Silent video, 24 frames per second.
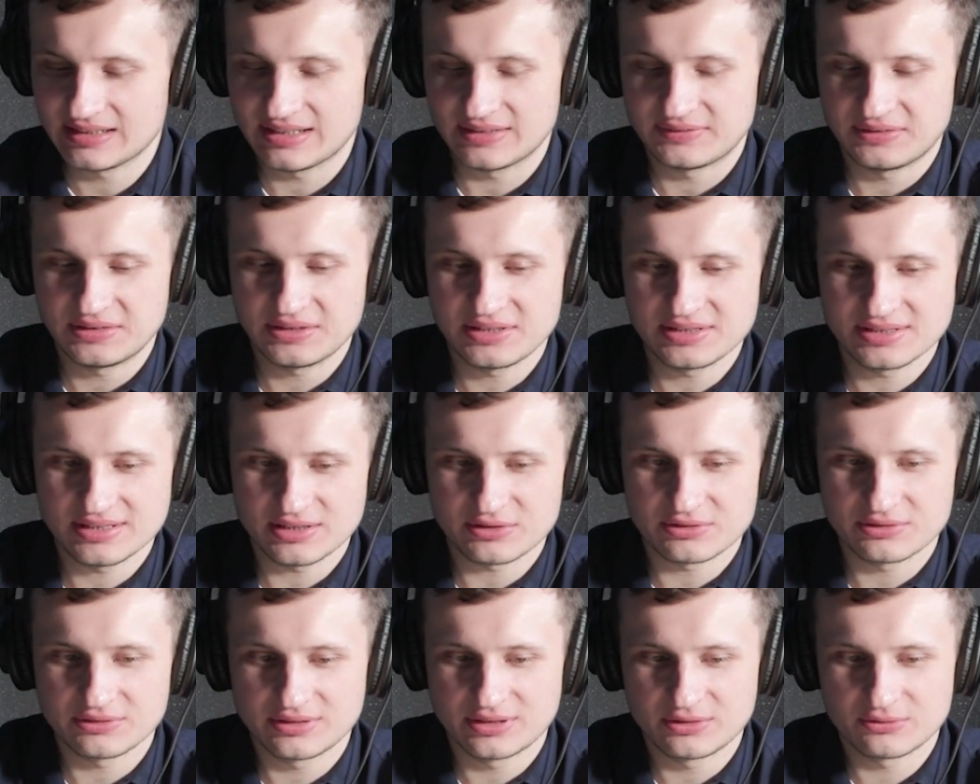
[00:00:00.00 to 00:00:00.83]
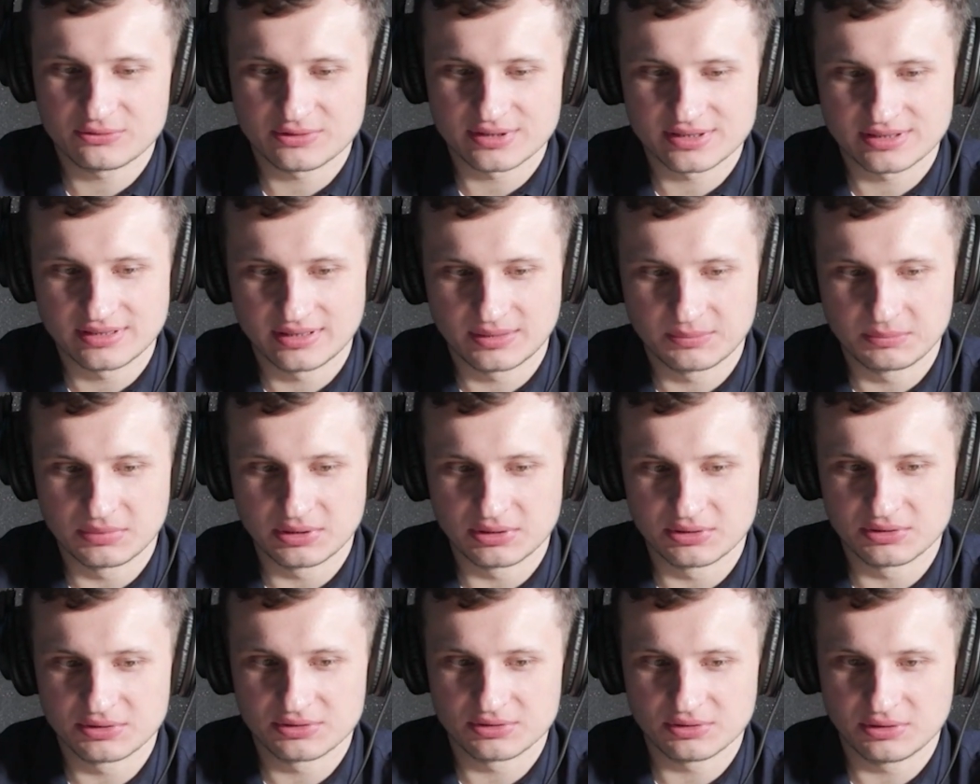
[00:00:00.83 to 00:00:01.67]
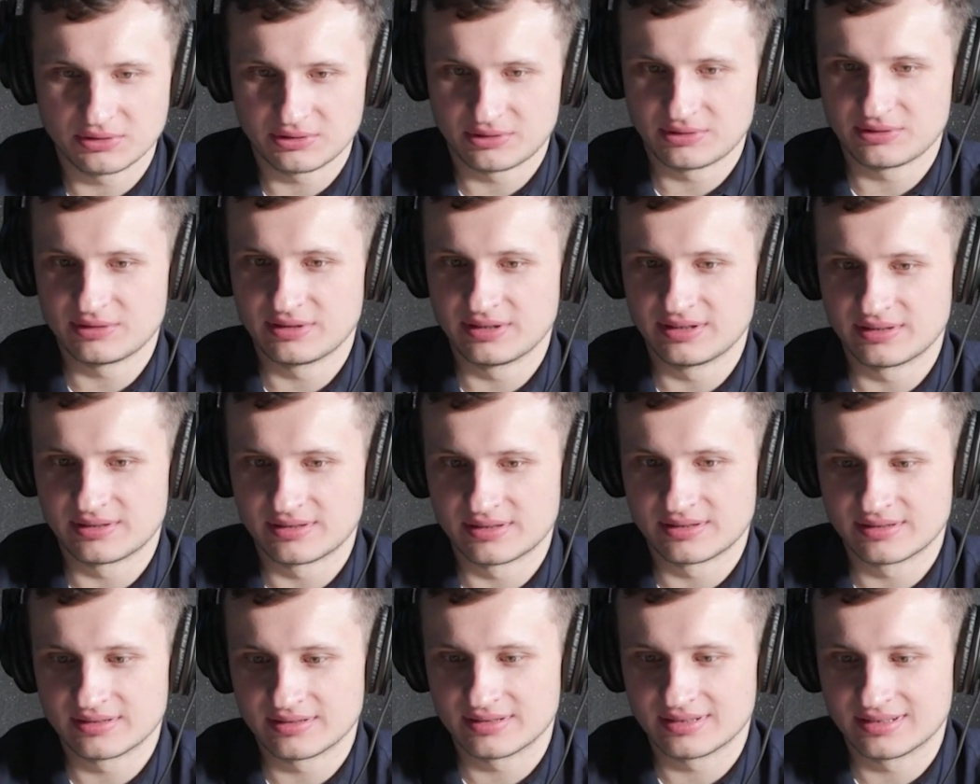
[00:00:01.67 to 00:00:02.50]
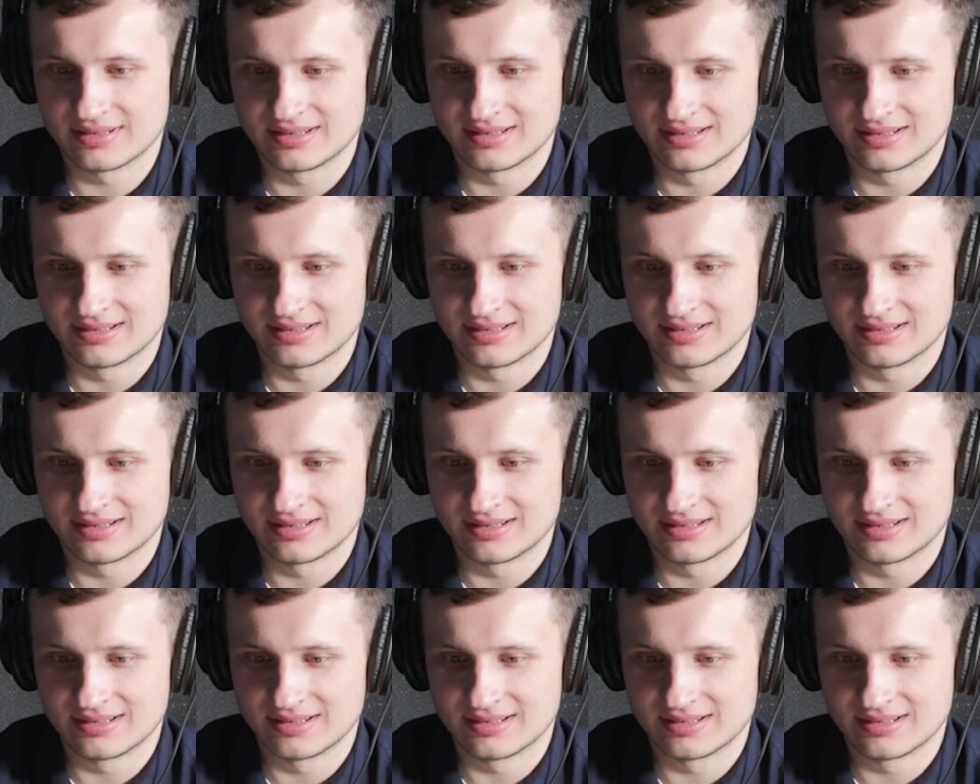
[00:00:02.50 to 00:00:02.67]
I think it's actually interesting because earlier